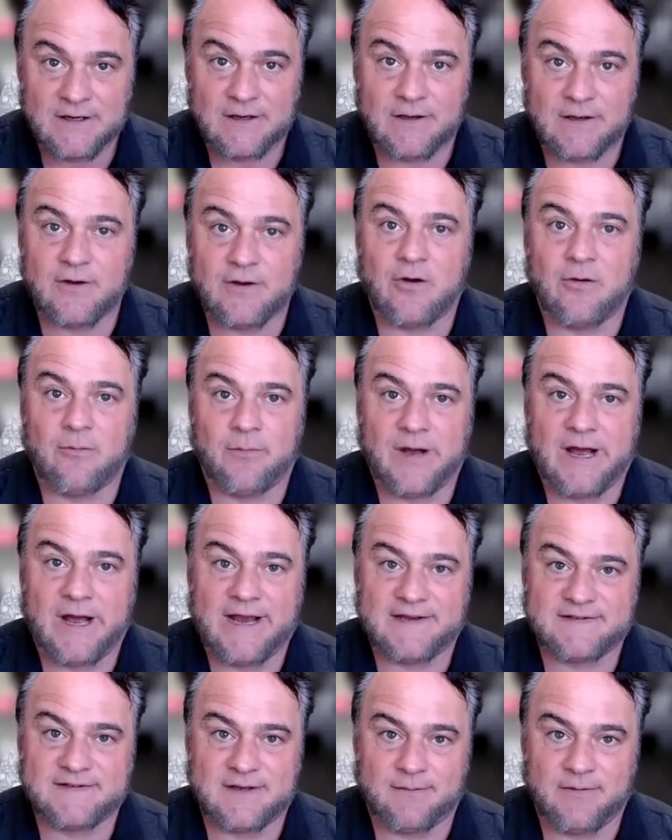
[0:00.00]
don't
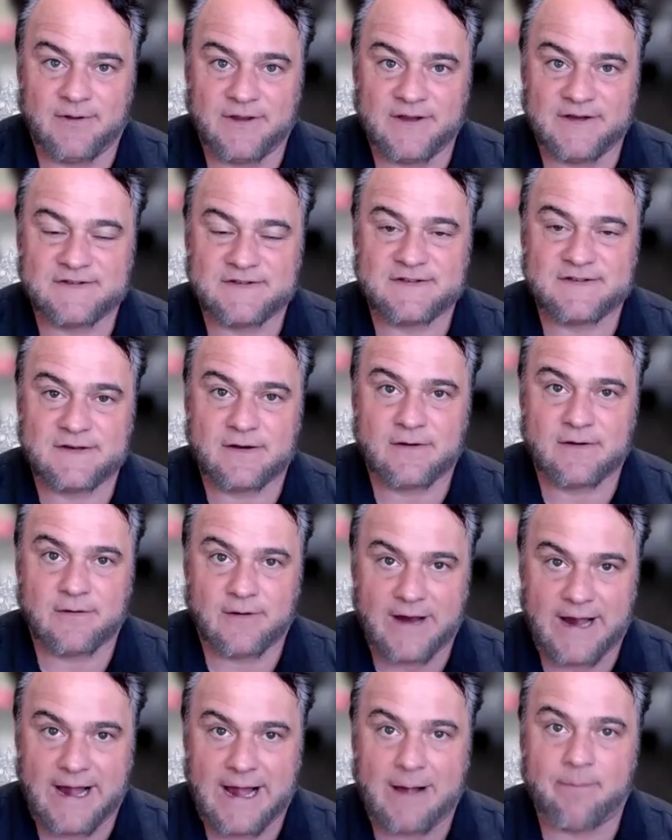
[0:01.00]
buy some of this
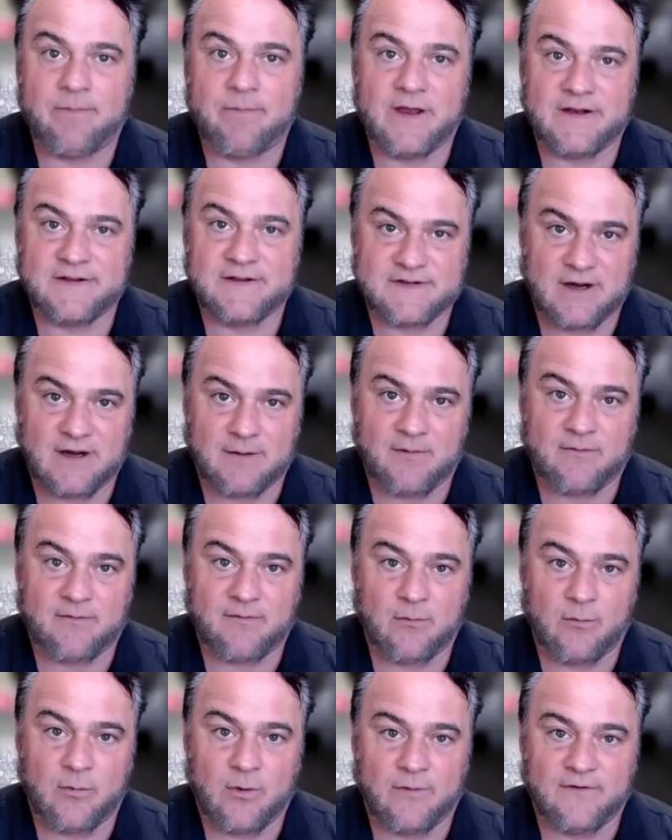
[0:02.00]
crap that is coming
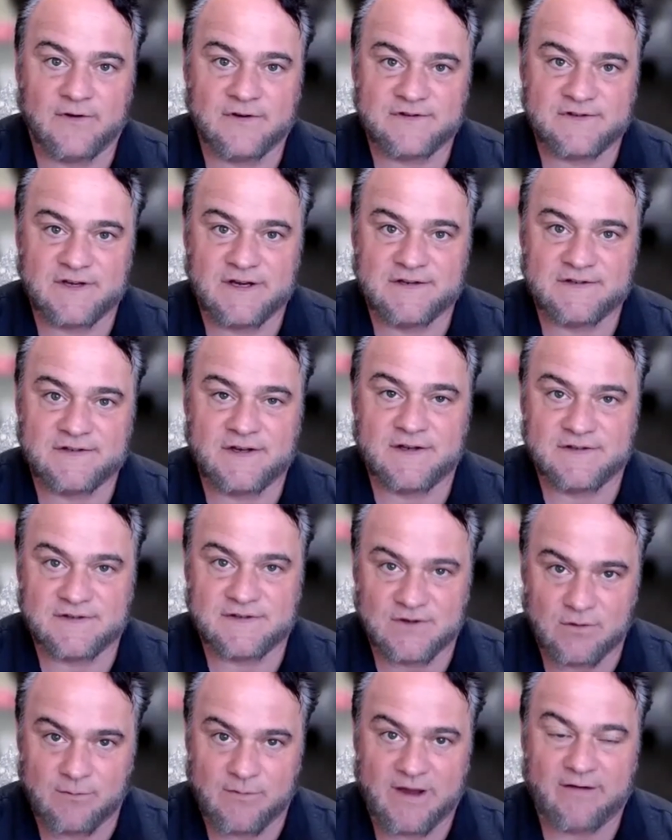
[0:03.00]
from overseas that is
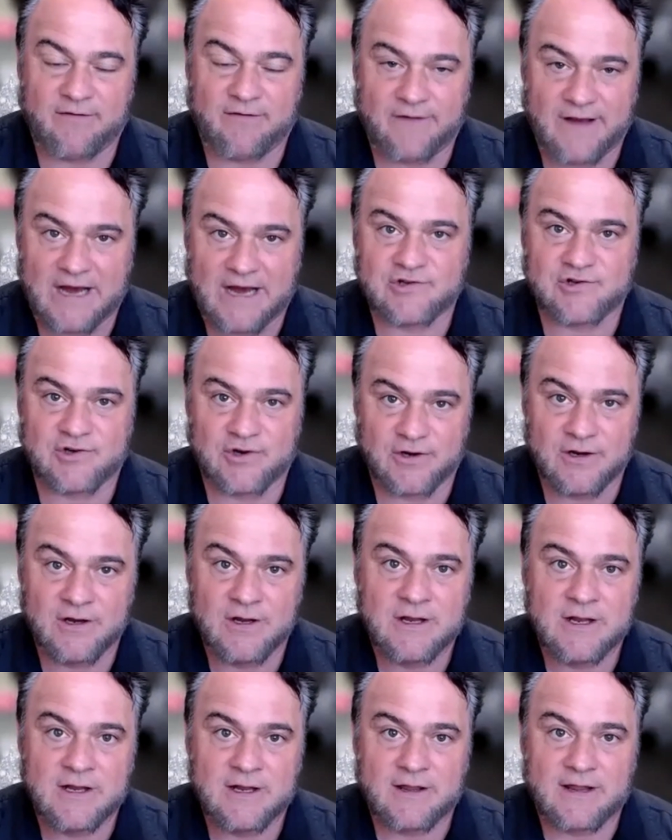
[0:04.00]
new manufacture.
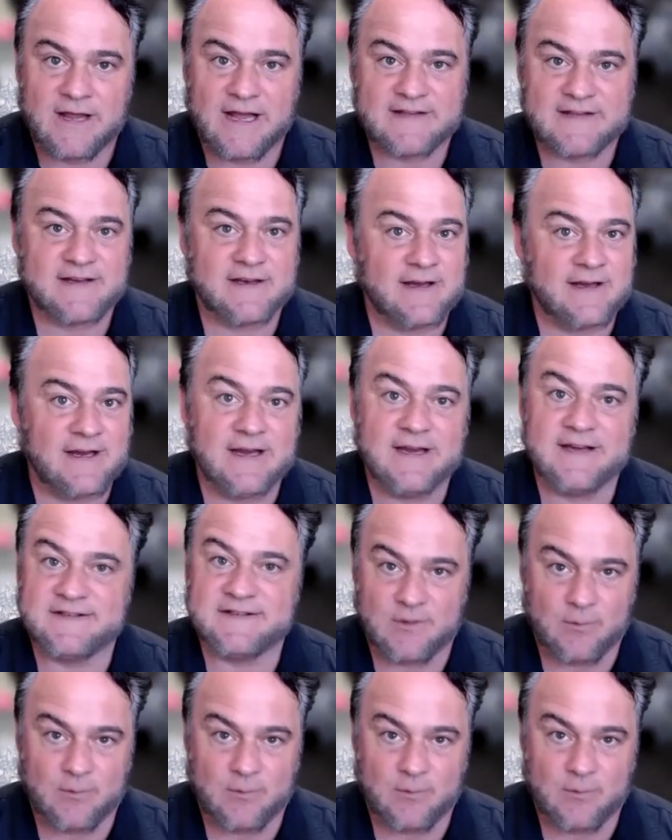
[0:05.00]
That's an easy